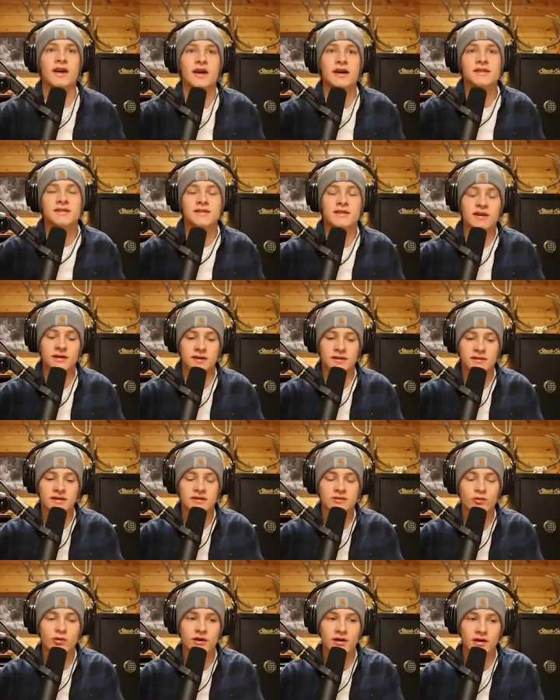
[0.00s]
guest
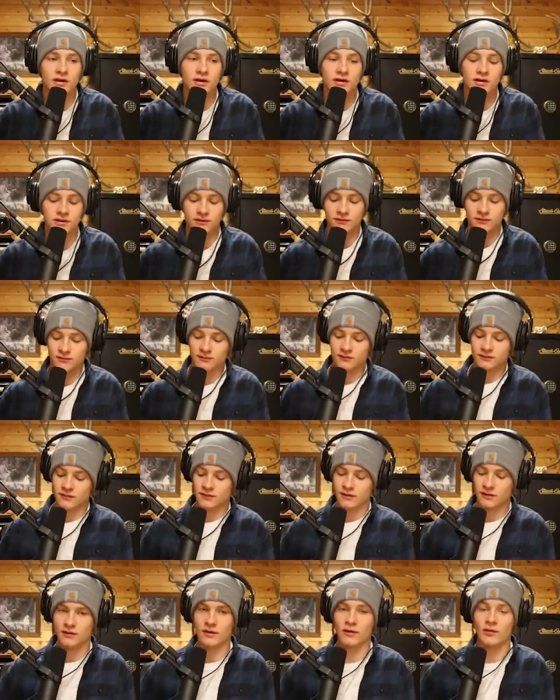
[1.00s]
this week,
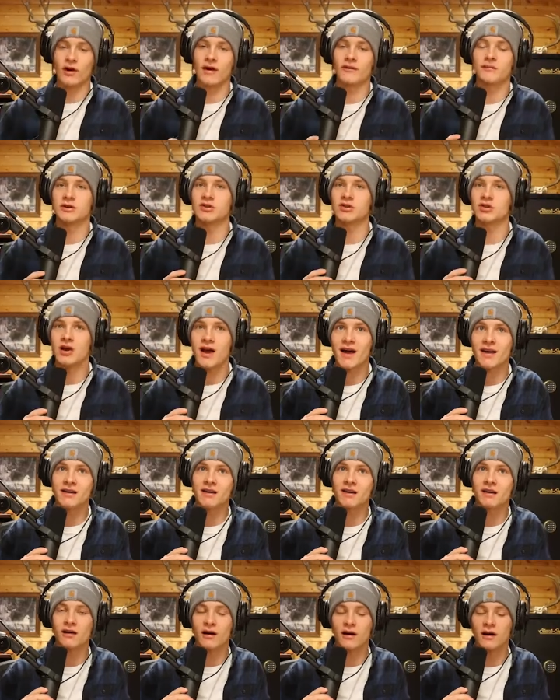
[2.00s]
who I've been trying
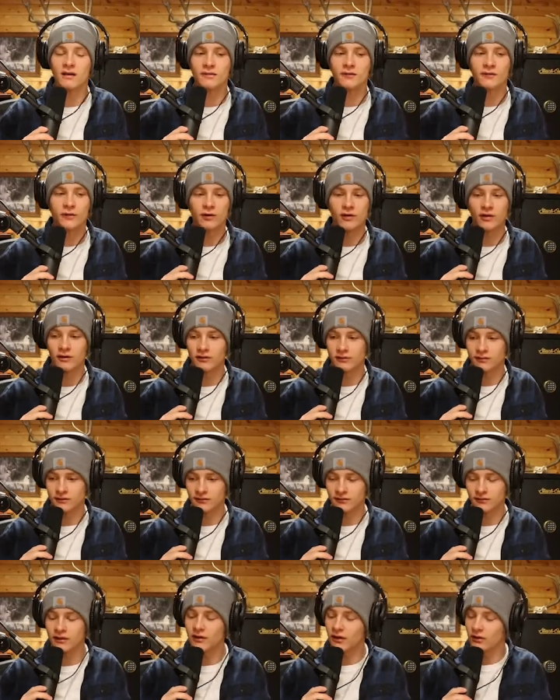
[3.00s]
to get on for
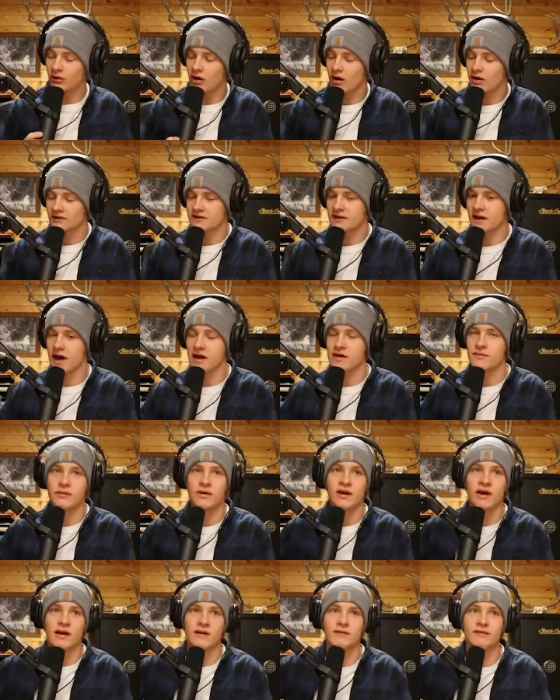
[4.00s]
a long time,
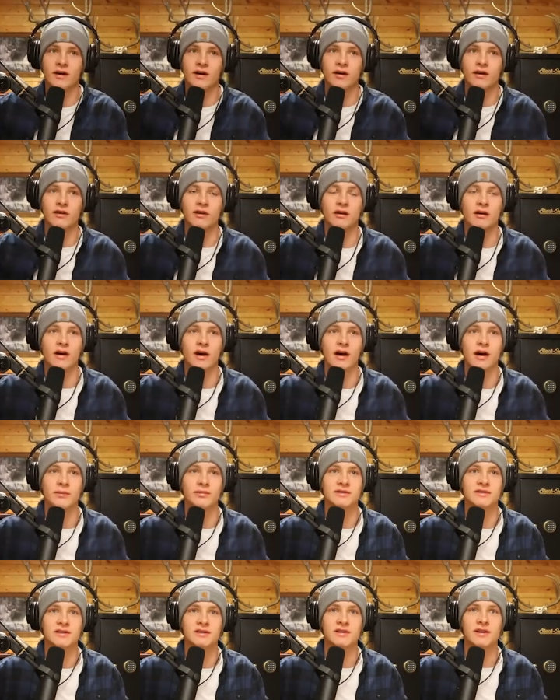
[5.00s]
but I'm very
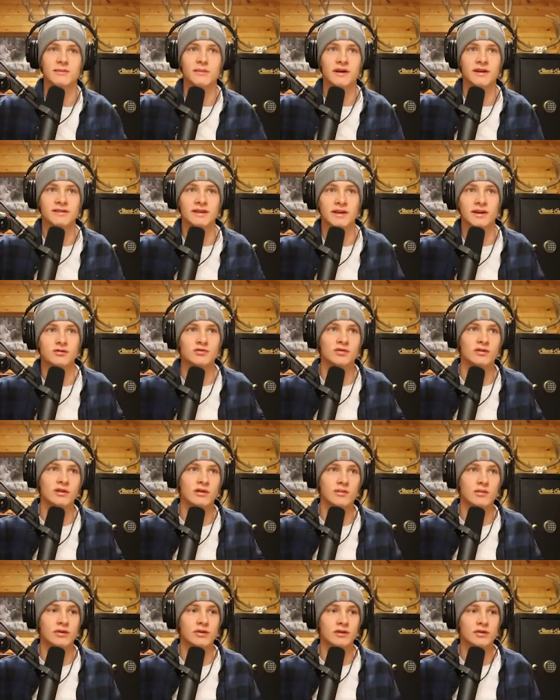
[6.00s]
incompetent in my
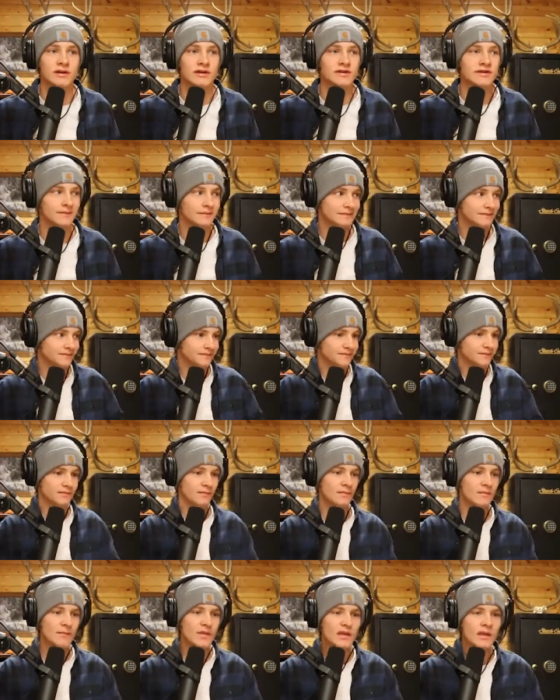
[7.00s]
scheduling abilities.
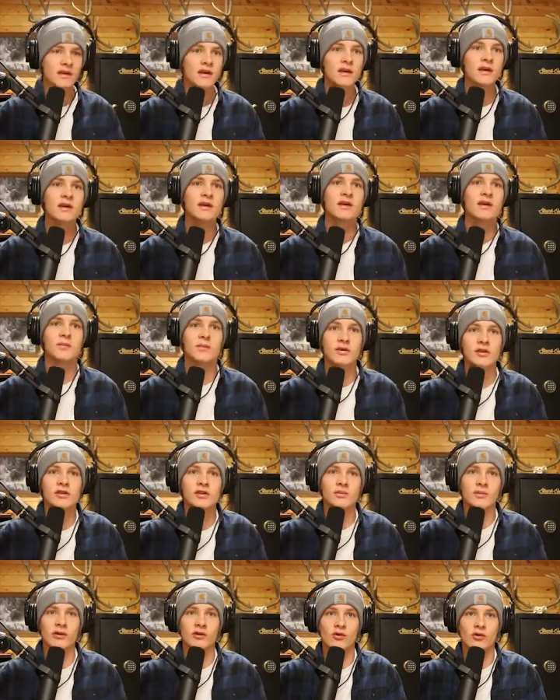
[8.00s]

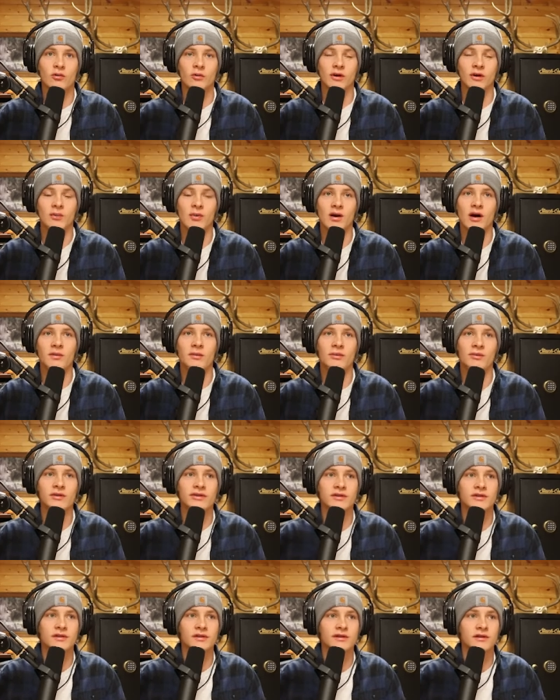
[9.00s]
Peter Mccormack,
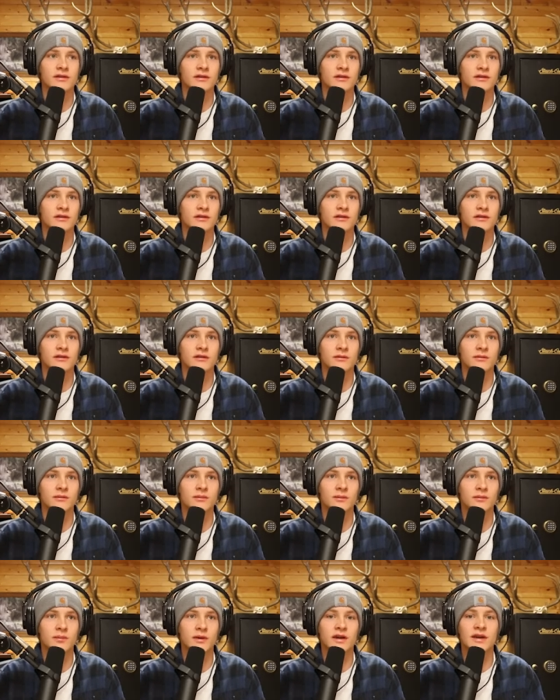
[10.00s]
probably the
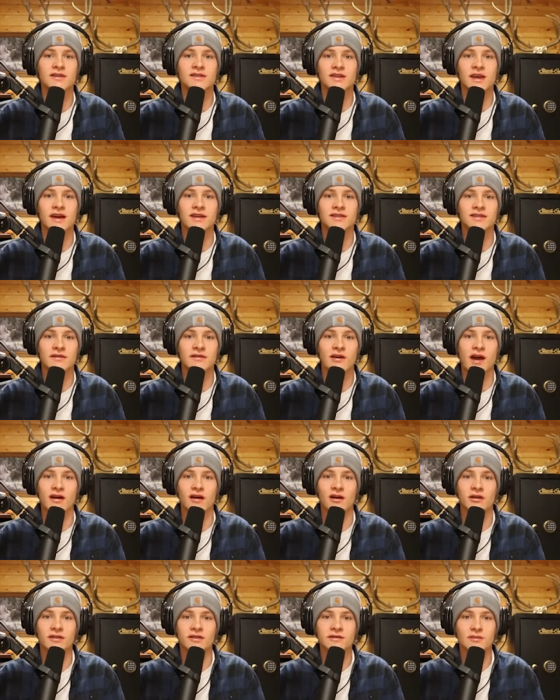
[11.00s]
biggest guest I've
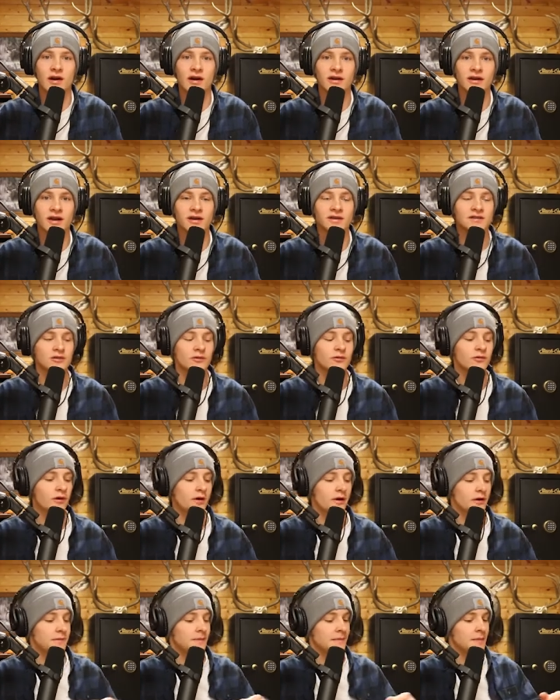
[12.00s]
had on this podcast so
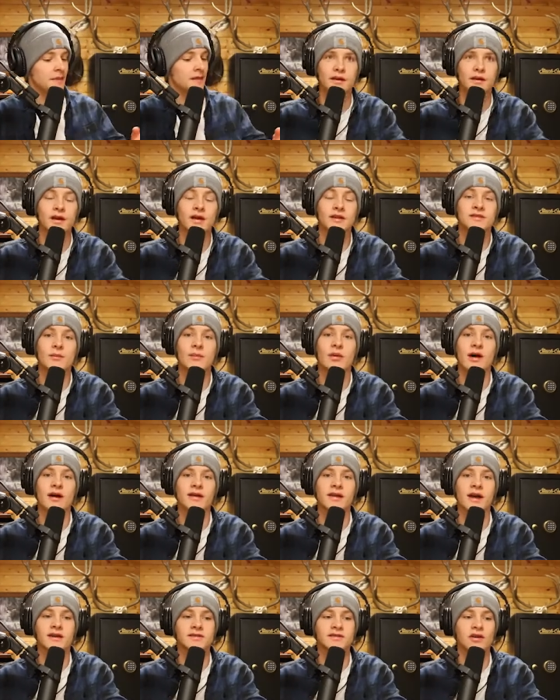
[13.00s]
far. He has a
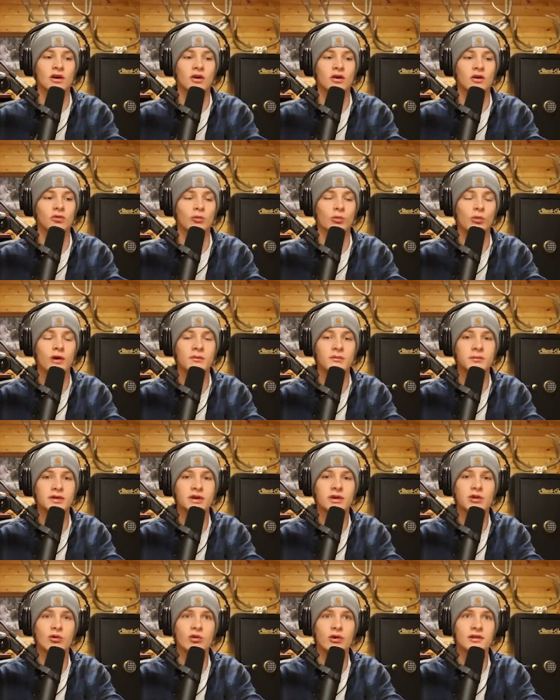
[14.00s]
podcast called What
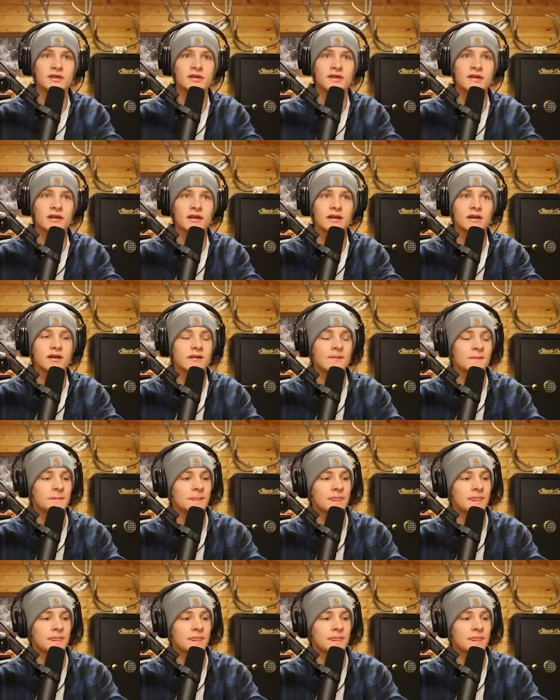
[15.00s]
Bitcoin Did,